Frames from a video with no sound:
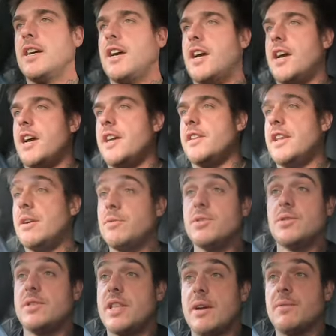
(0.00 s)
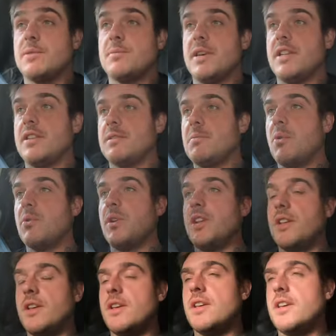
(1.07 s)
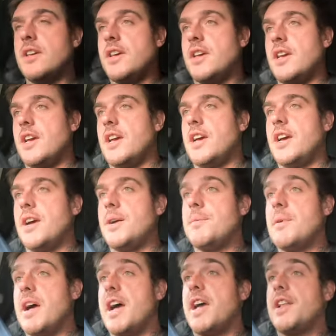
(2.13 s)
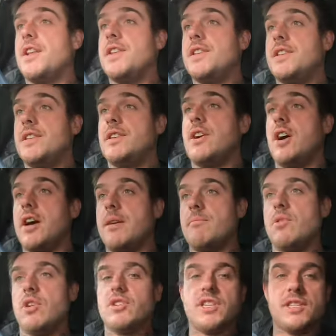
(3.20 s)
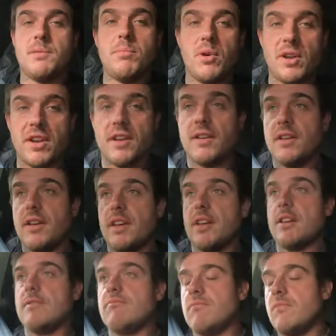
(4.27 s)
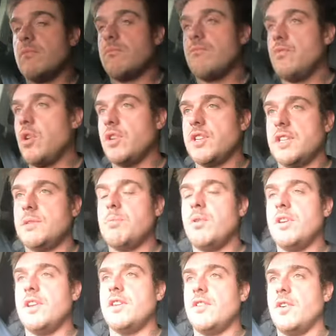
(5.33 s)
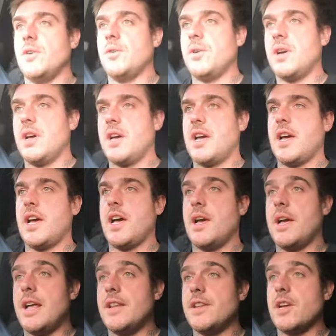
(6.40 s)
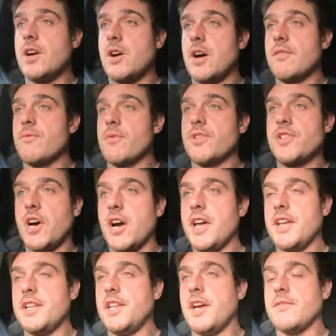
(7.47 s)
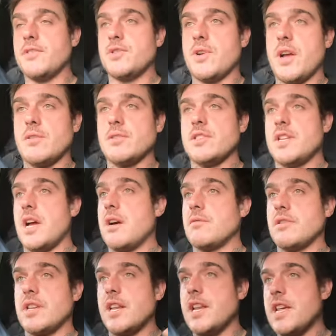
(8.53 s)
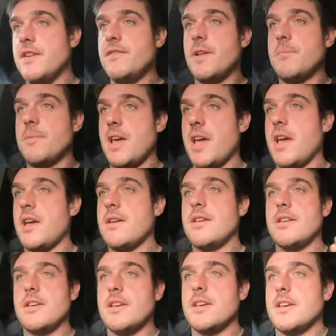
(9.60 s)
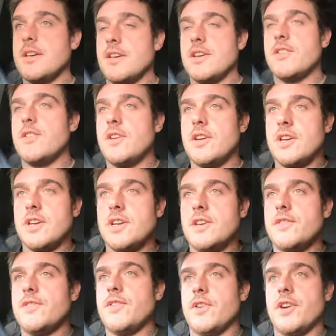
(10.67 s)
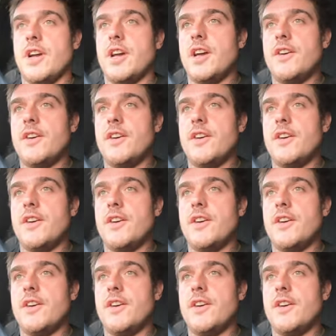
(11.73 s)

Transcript: And that was that was me this morning, um, and I am not disappointed. Not disappointed at all. I've retired the other trousers now. I'm going to leave them there for a,